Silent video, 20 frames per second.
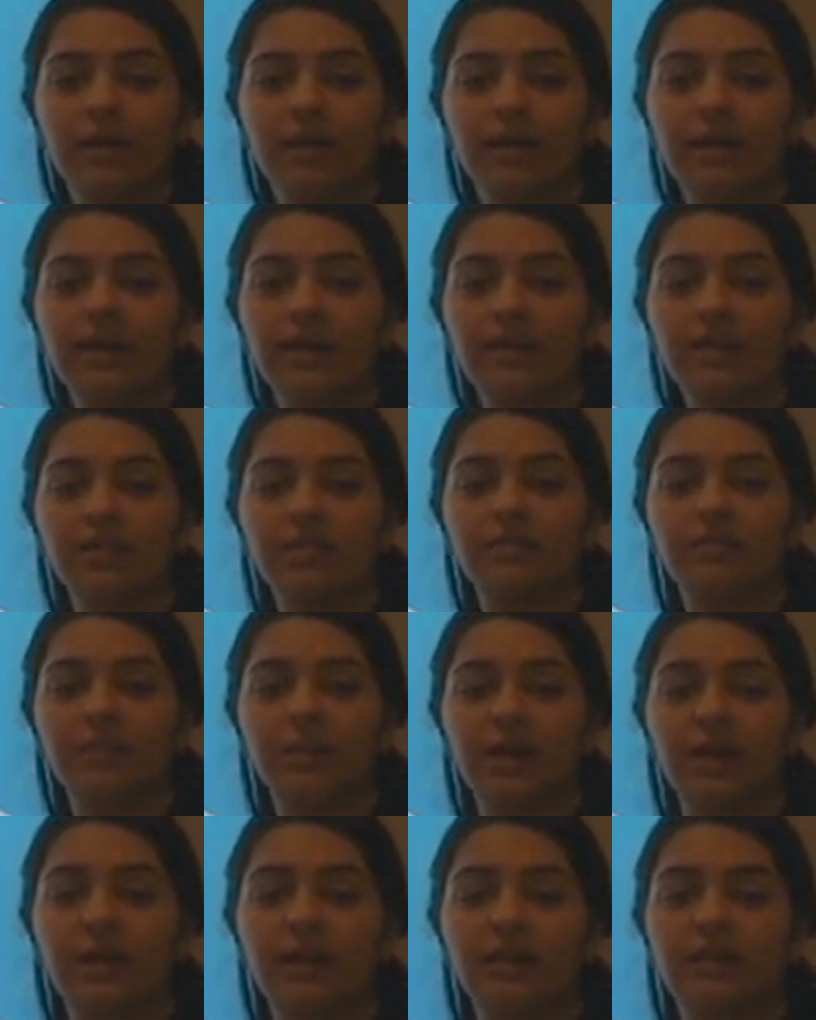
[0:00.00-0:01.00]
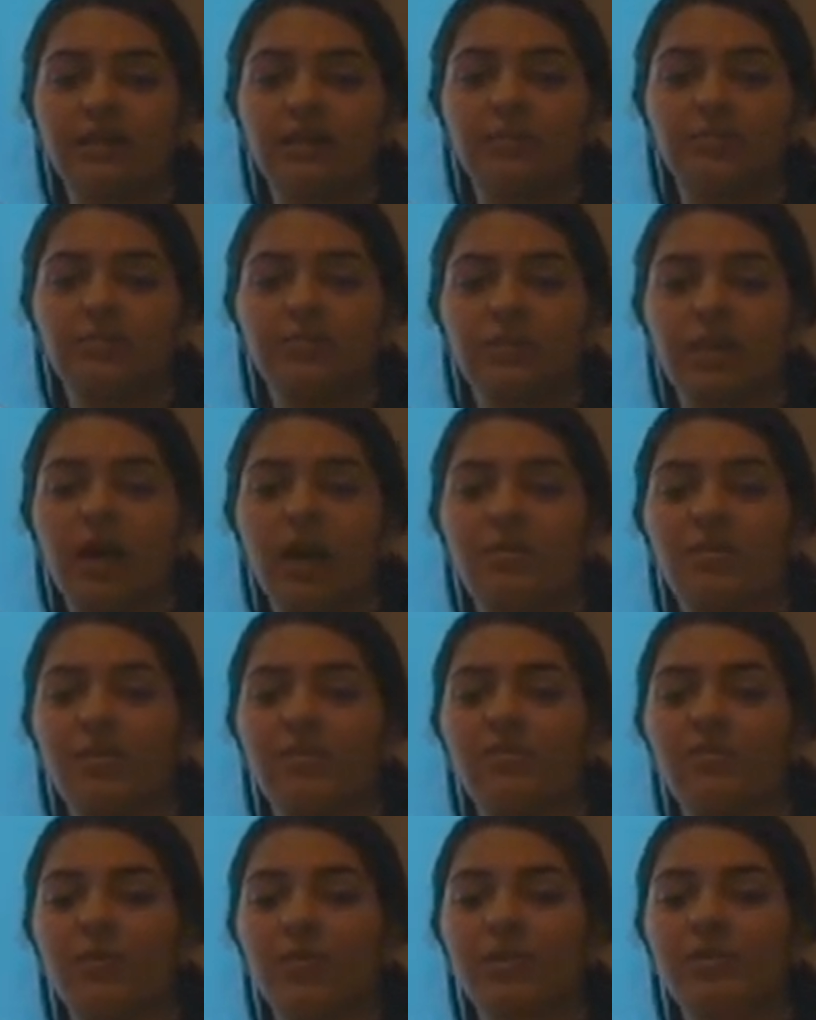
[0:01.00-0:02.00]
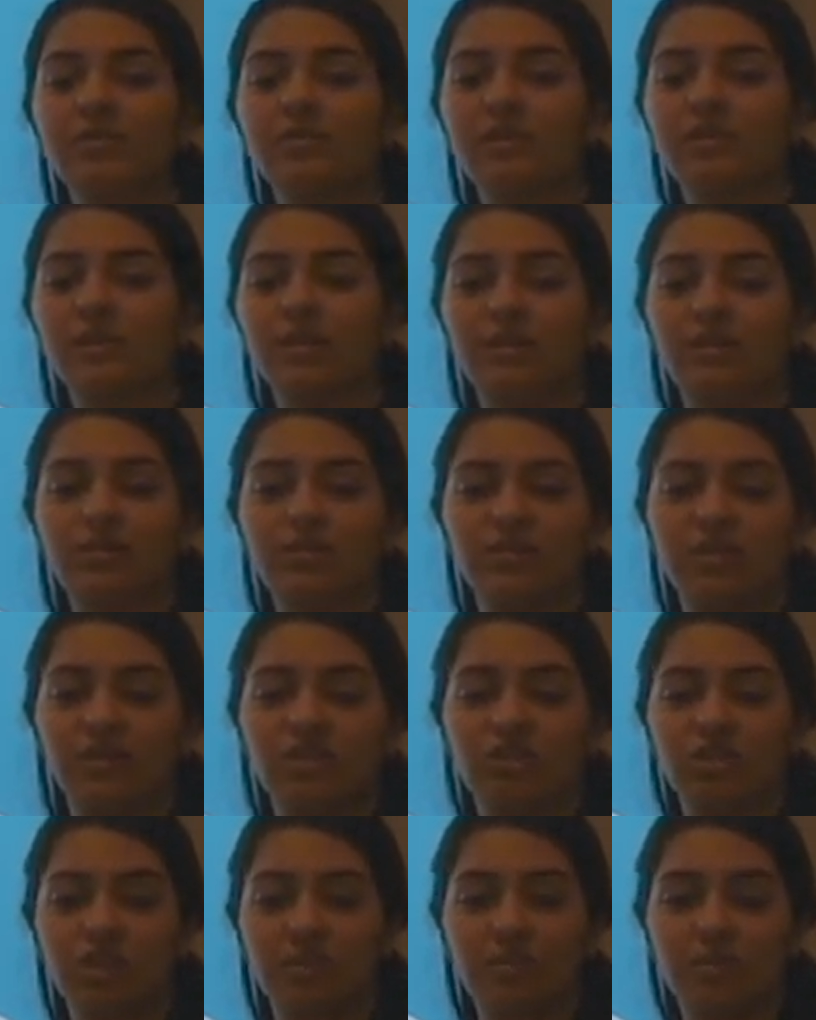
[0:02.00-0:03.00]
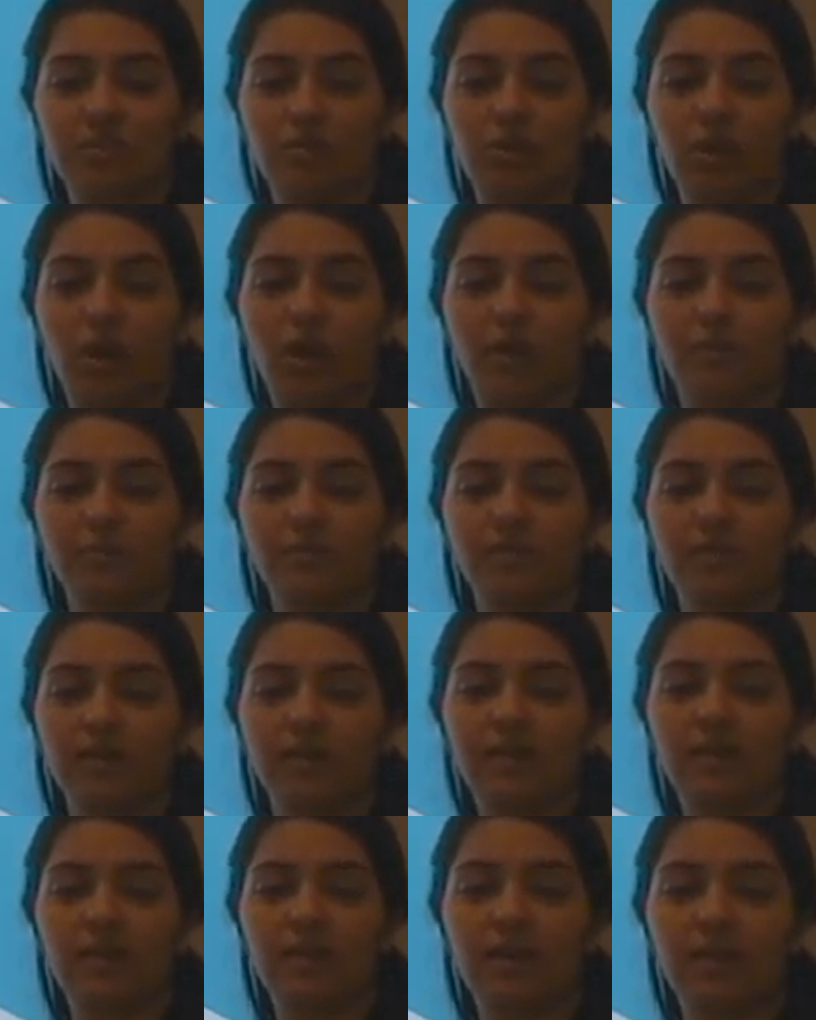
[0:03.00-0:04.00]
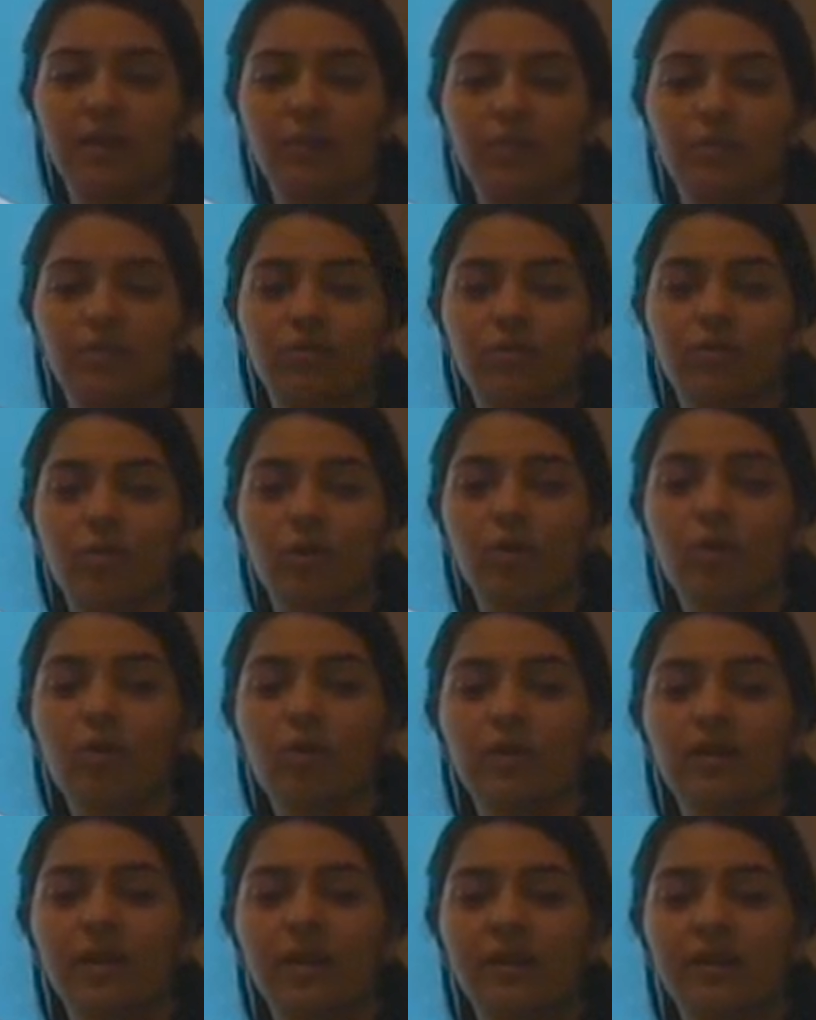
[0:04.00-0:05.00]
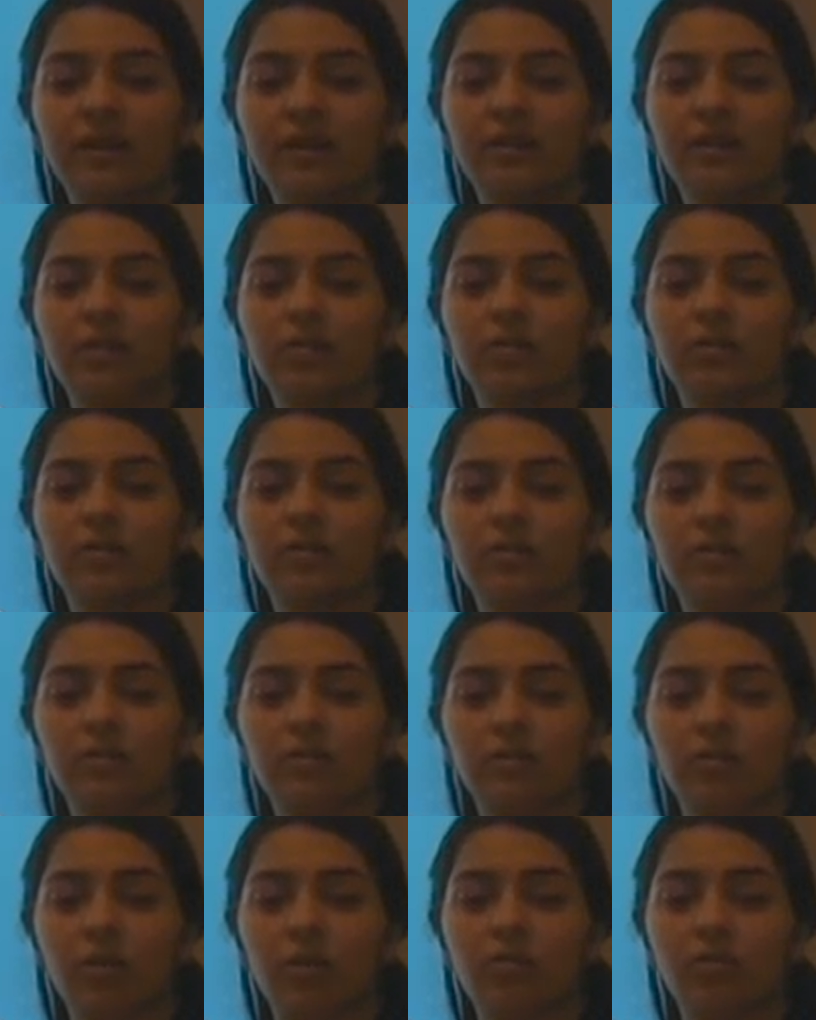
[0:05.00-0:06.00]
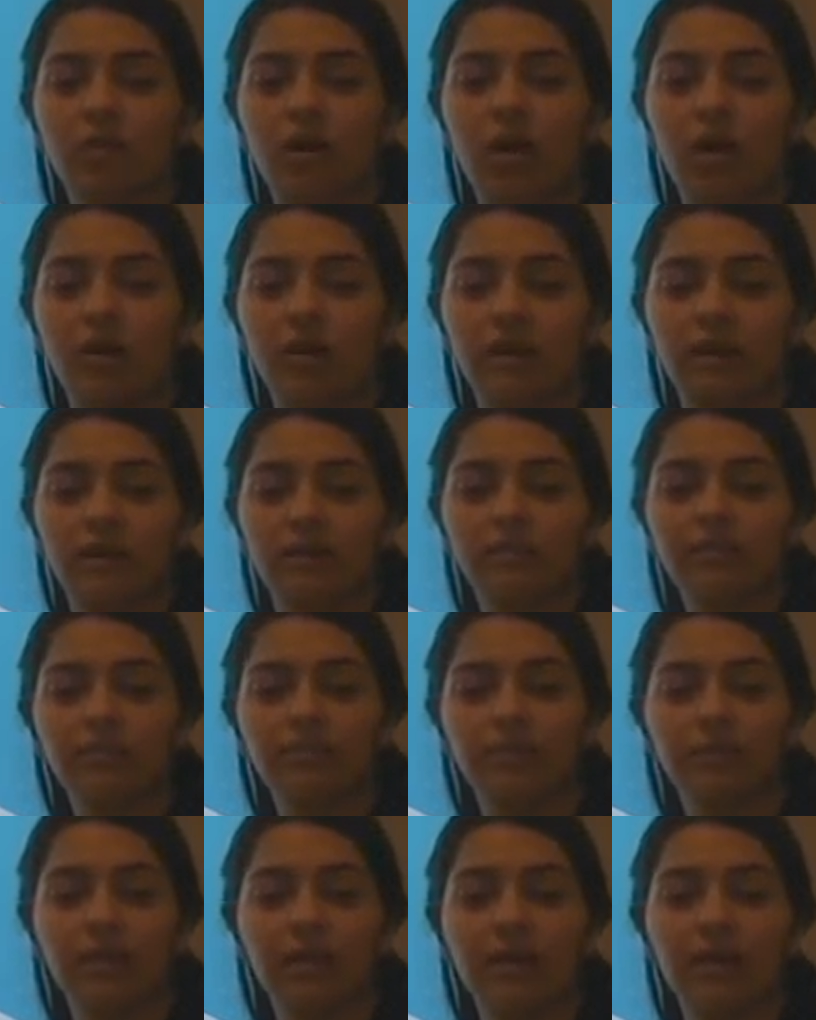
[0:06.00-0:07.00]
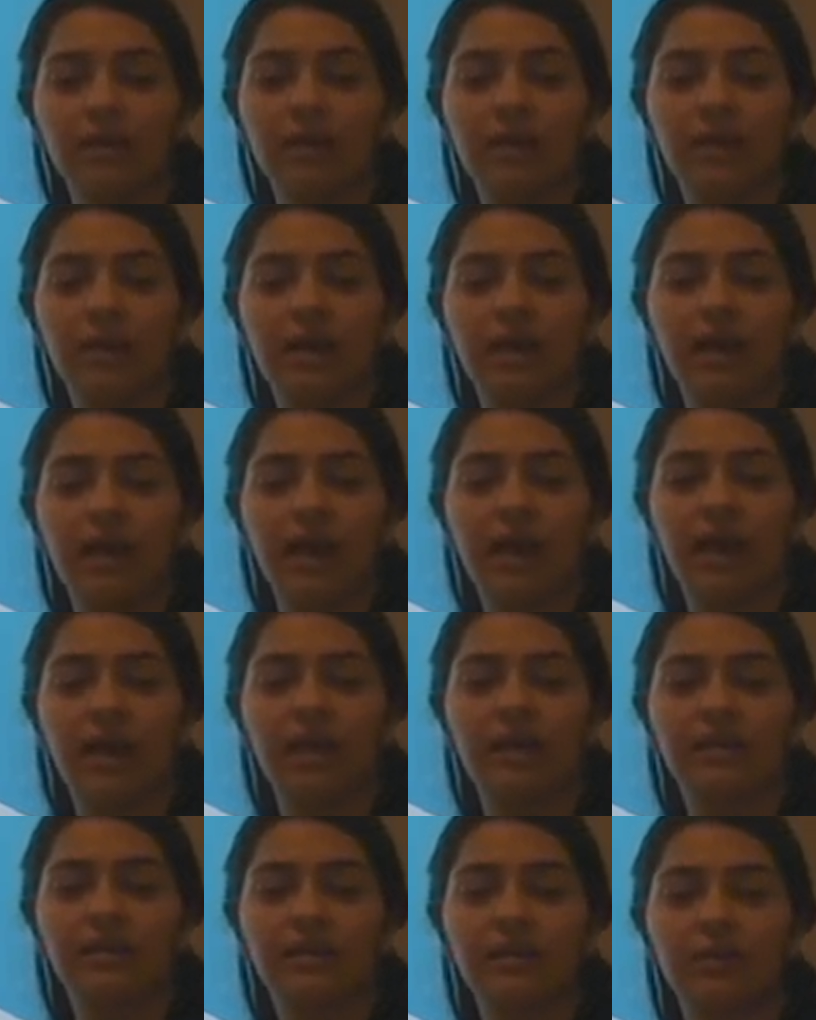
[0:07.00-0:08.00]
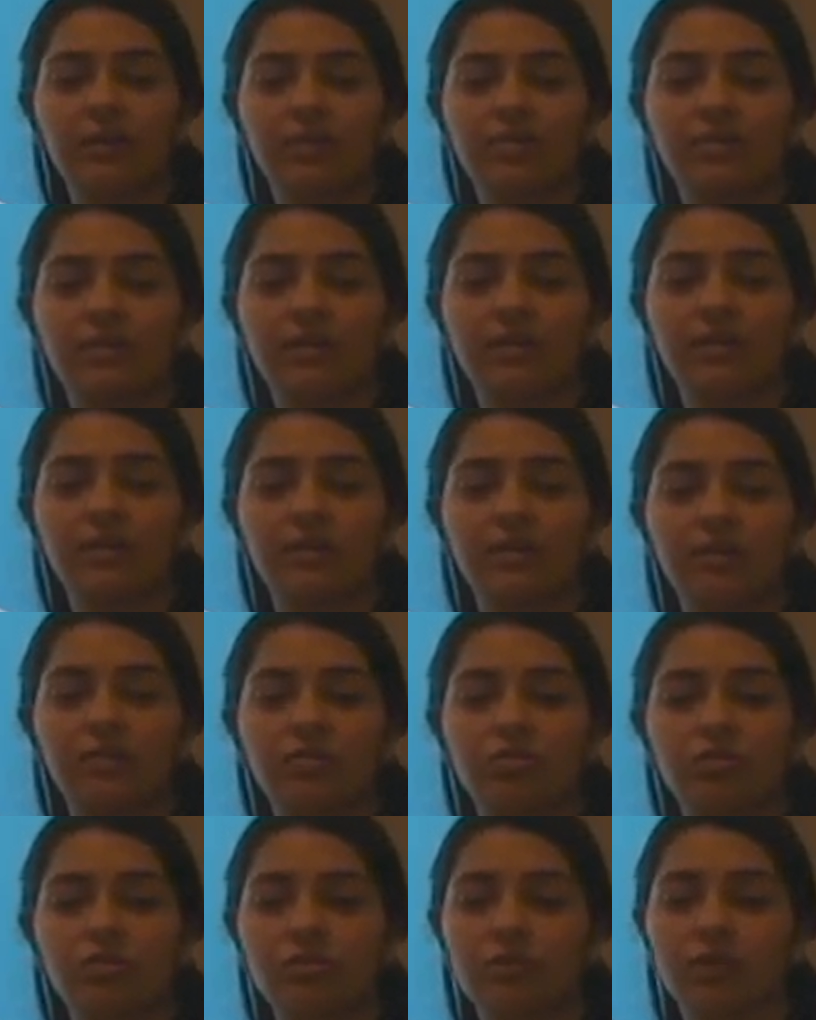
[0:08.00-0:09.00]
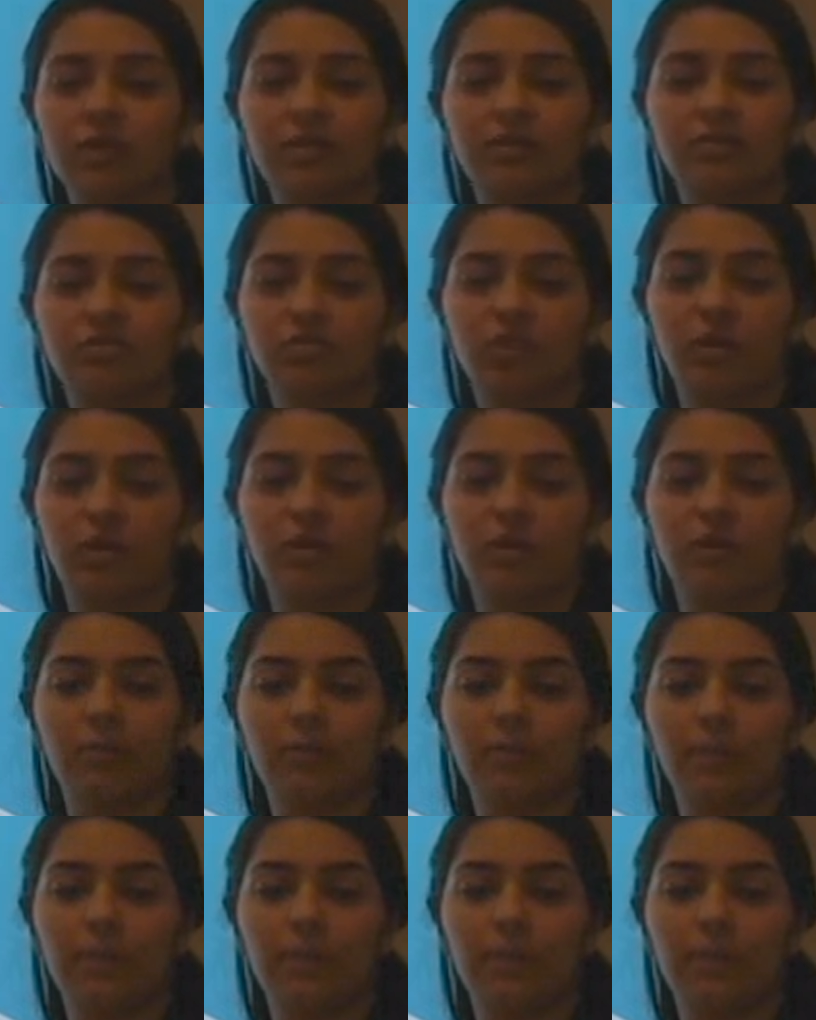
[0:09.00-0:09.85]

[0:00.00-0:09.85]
He explained how before he started using GMO crops, he would grow organically grown cotton, and it was truly a struggle.